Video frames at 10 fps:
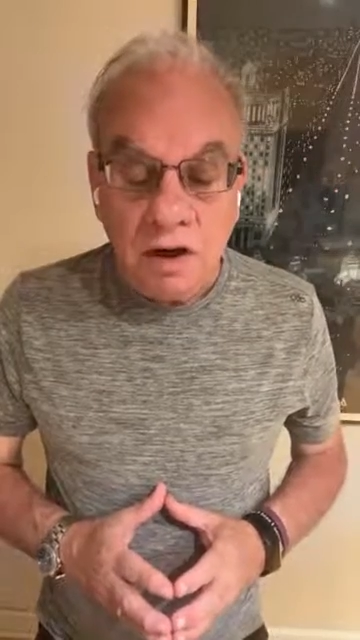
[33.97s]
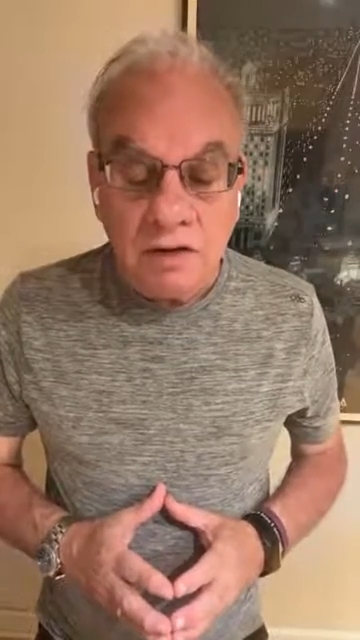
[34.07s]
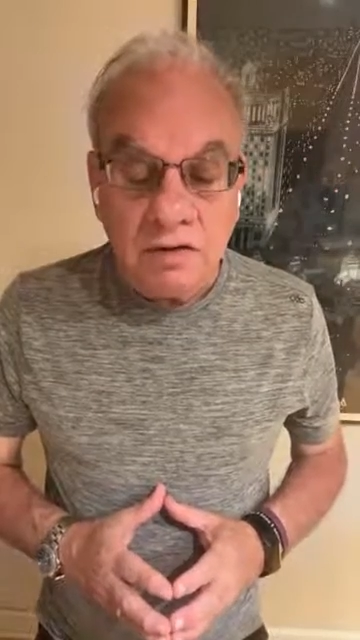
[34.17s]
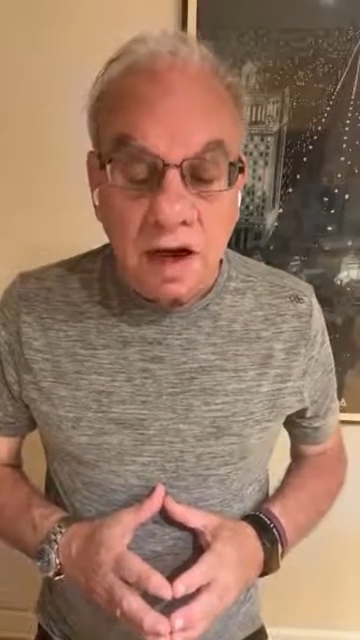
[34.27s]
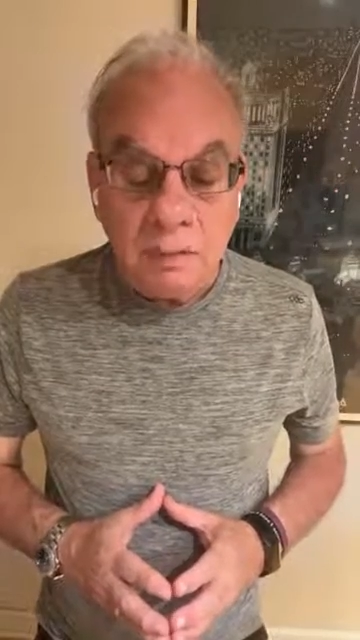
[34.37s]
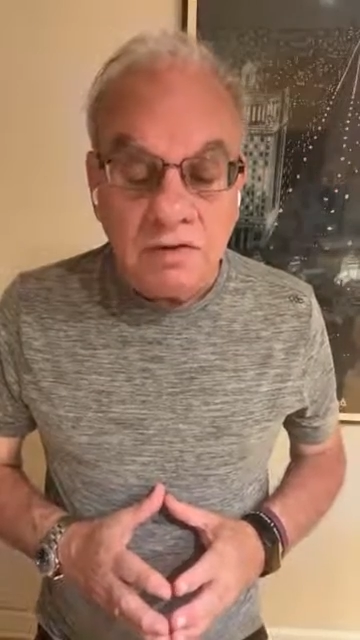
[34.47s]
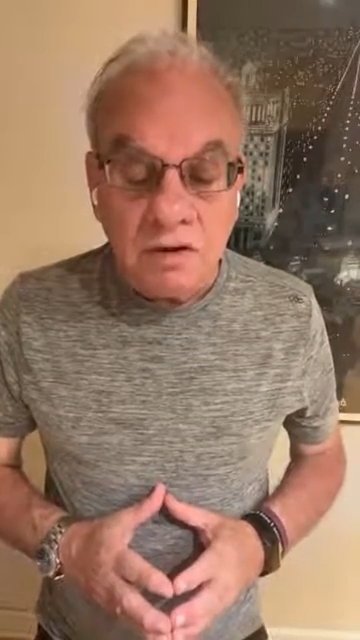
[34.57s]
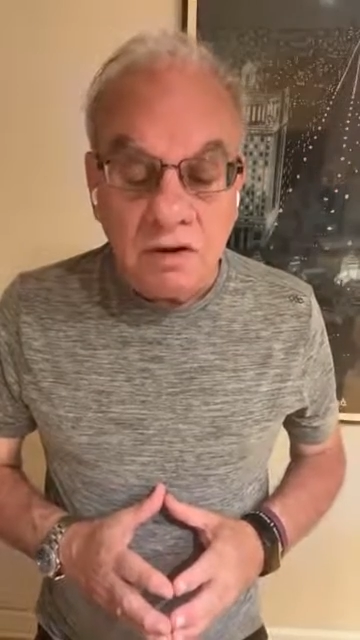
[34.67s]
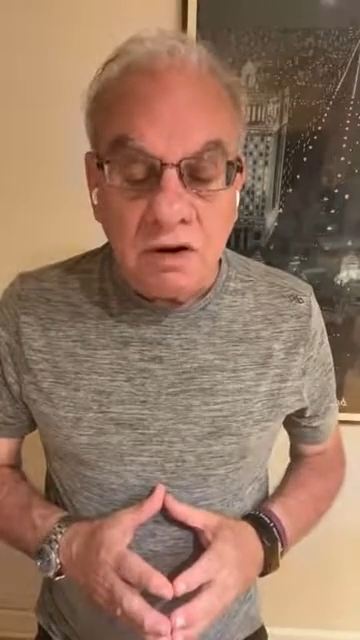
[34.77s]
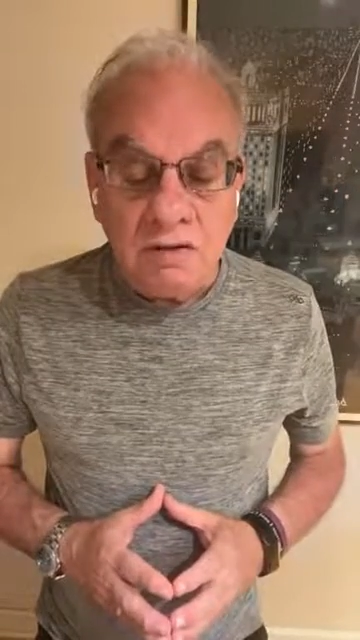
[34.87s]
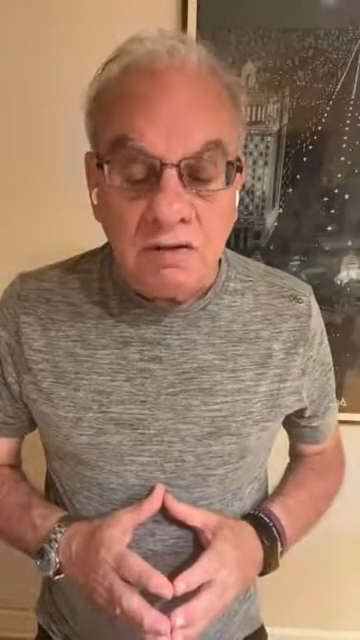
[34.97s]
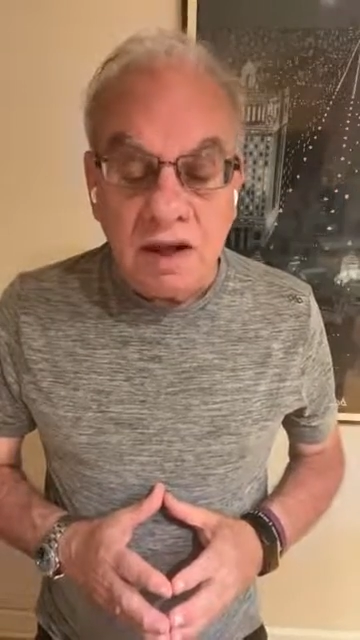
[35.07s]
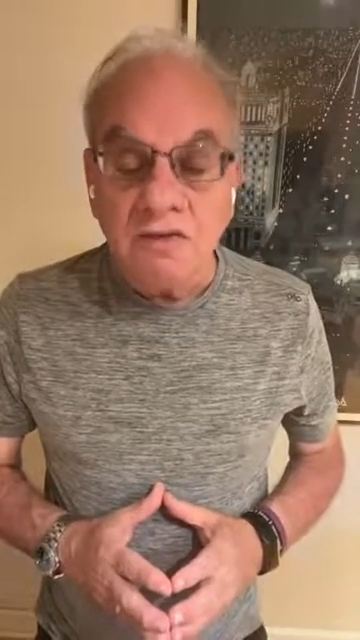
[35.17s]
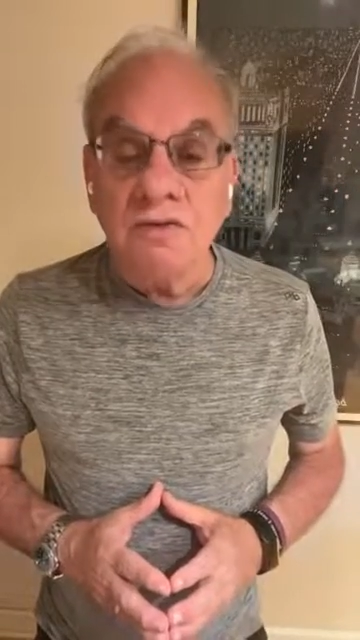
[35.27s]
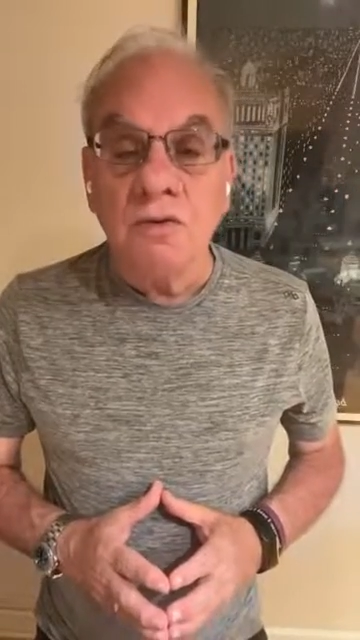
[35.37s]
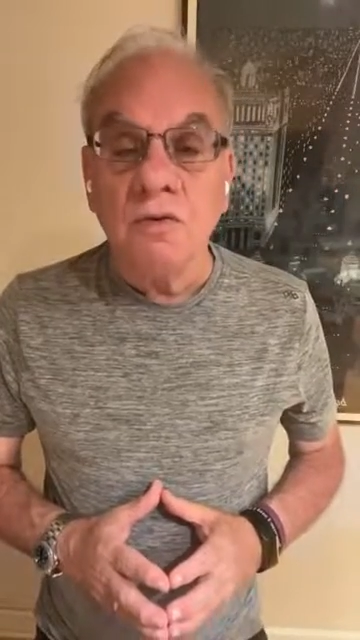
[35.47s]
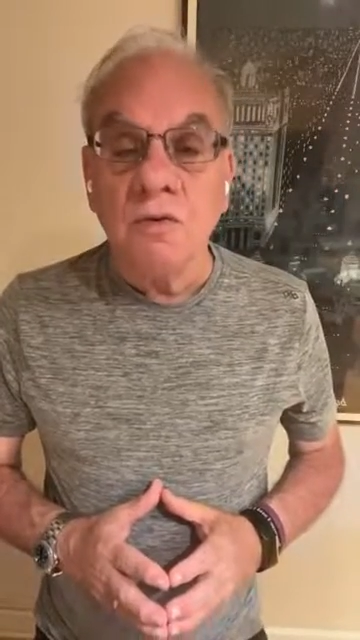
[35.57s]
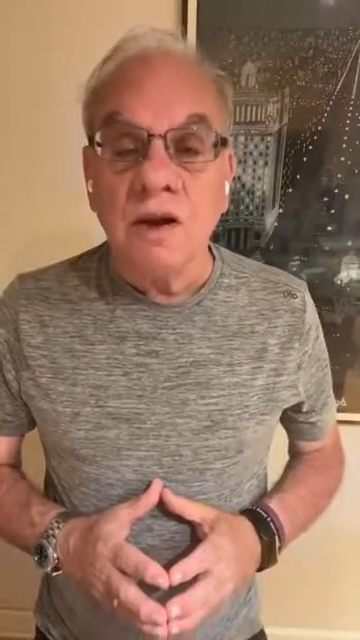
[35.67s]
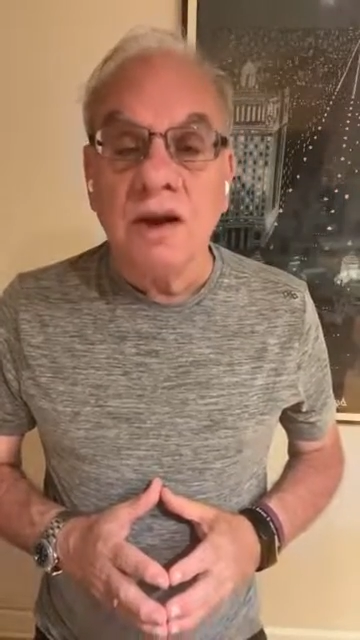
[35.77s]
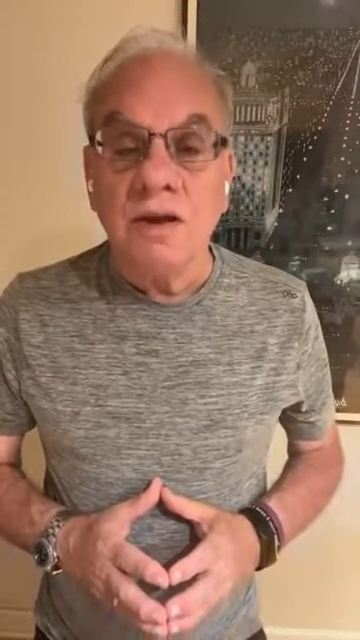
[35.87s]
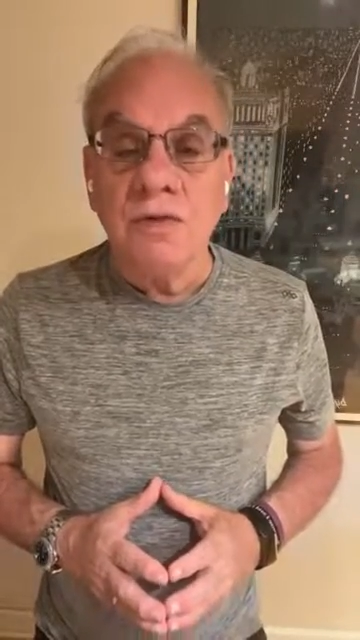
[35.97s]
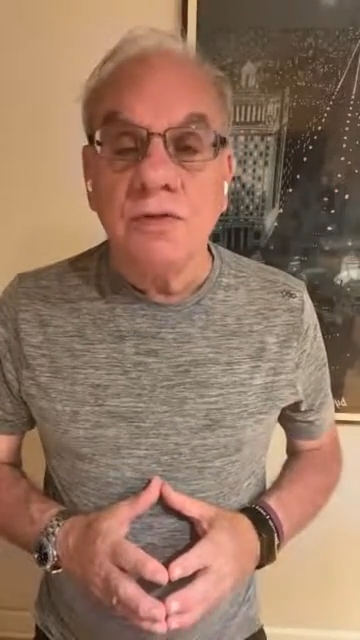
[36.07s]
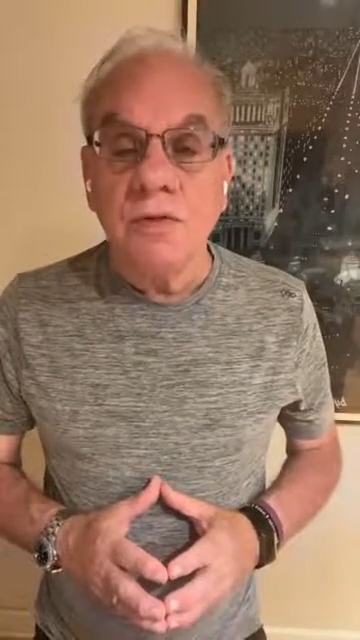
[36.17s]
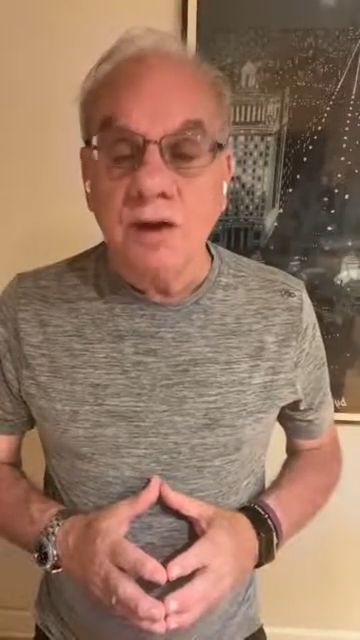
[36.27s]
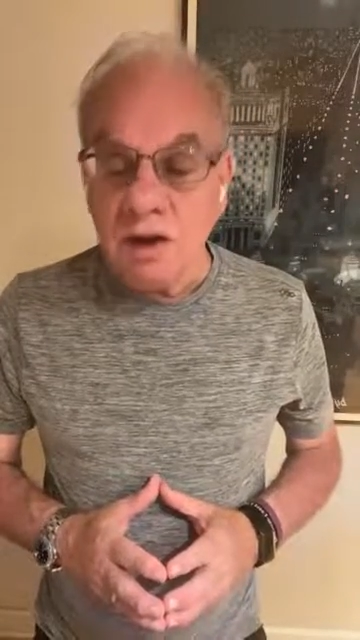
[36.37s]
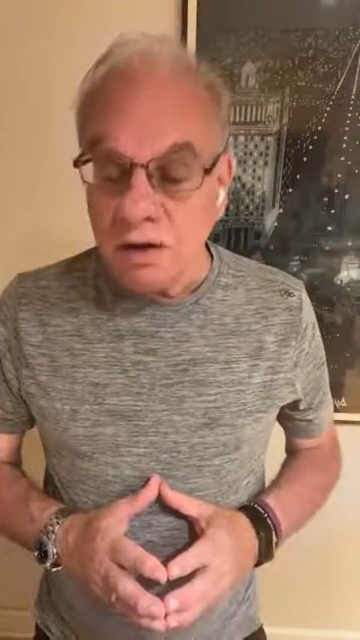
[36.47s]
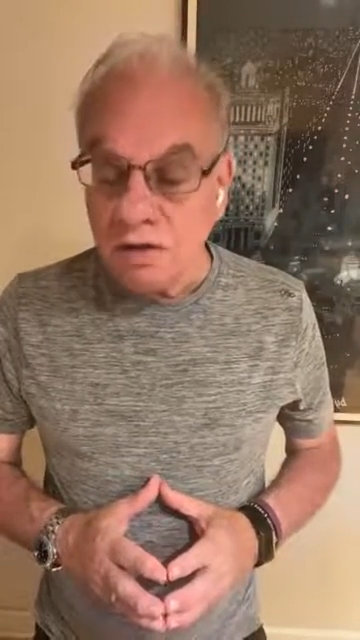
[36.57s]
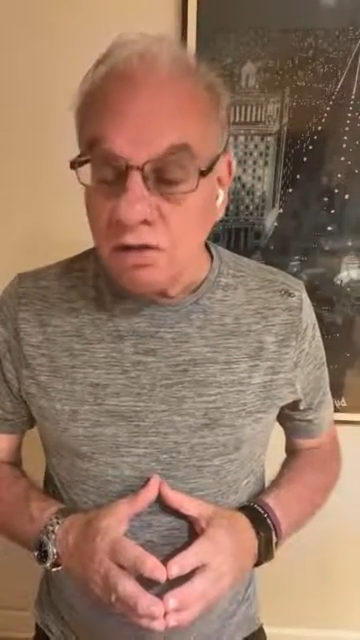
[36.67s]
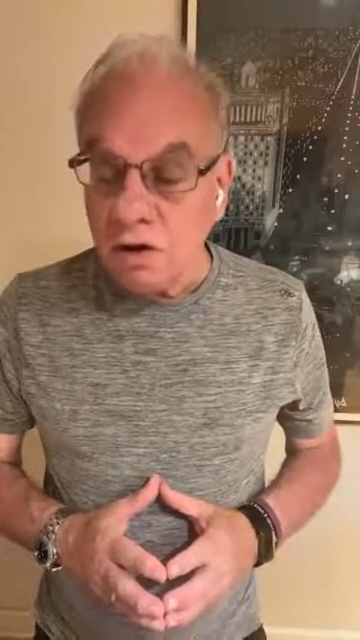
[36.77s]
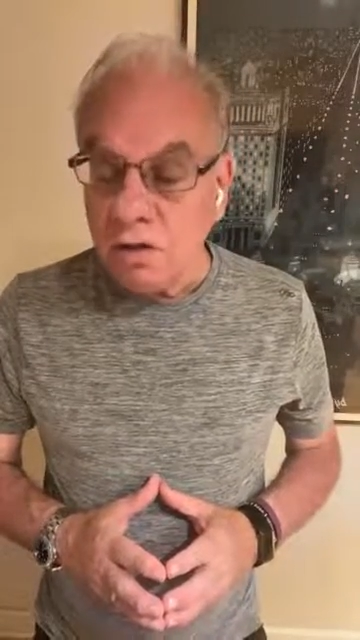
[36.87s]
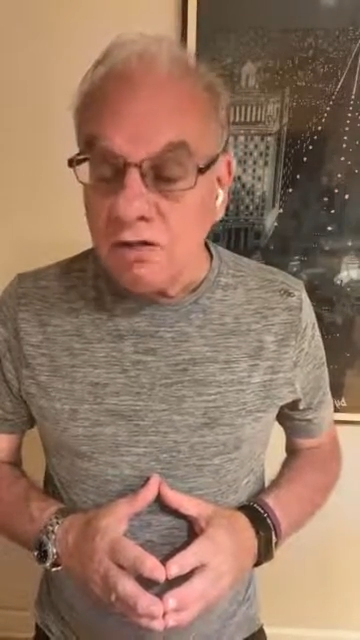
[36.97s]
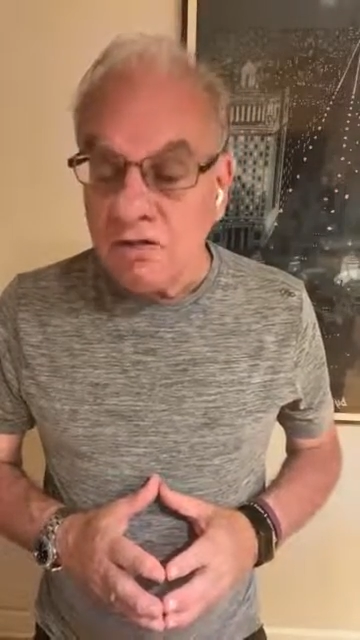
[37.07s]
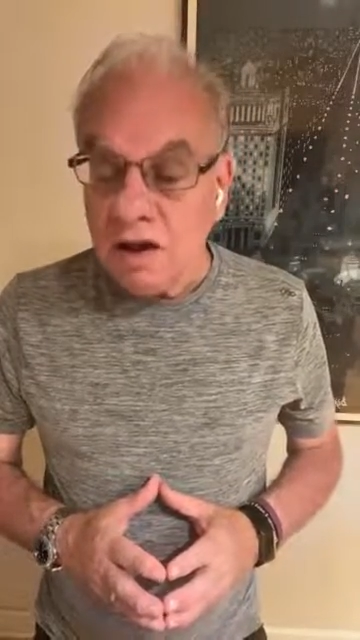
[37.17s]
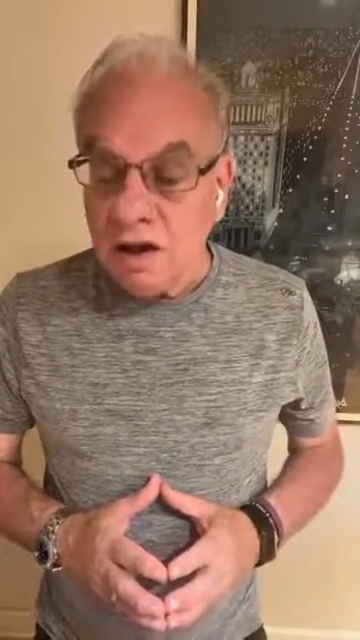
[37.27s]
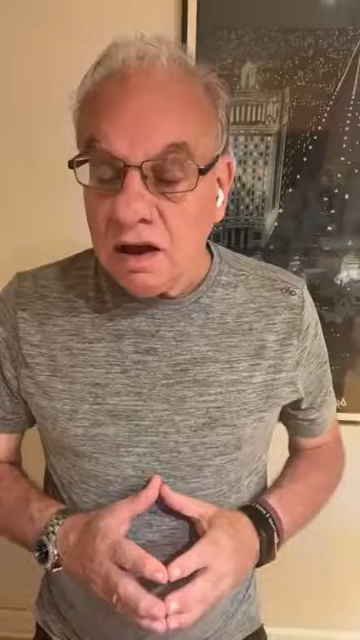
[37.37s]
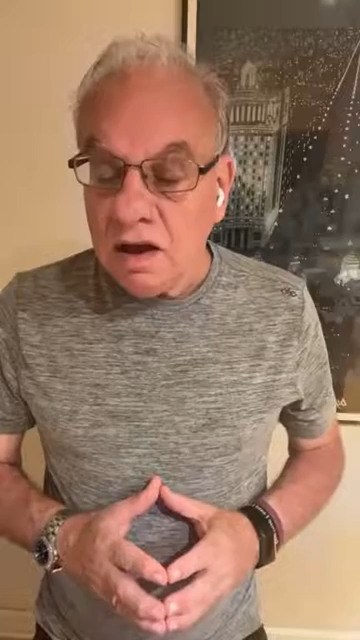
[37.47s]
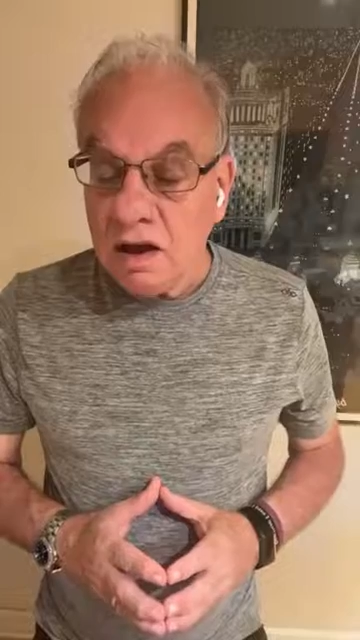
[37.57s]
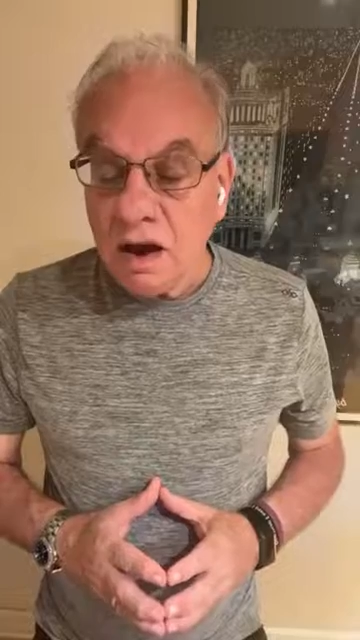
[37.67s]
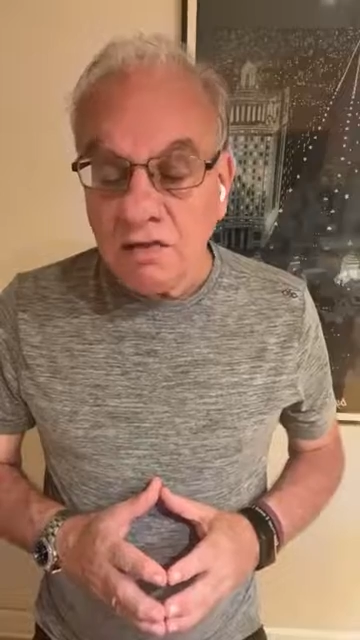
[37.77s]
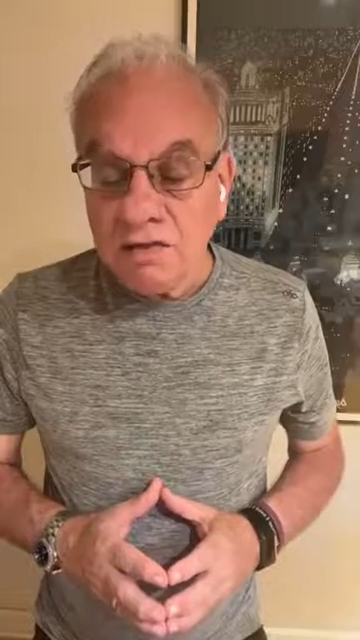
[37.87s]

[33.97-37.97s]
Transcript: Uh, top tier conventional rate 30 year loans uh,